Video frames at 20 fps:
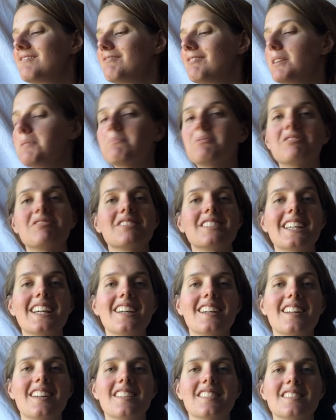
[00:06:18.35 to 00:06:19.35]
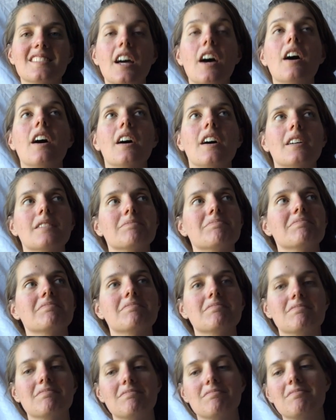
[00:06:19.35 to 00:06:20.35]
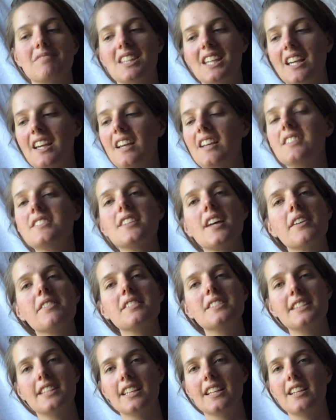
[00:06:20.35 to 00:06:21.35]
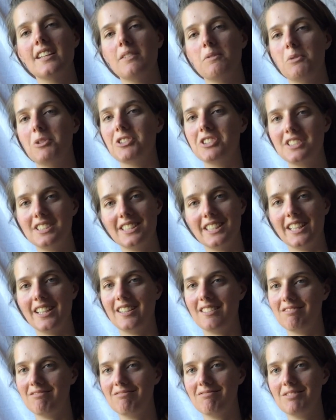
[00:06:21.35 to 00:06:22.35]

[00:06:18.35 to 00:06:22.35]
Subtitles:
reballed it and soaked it, washed it,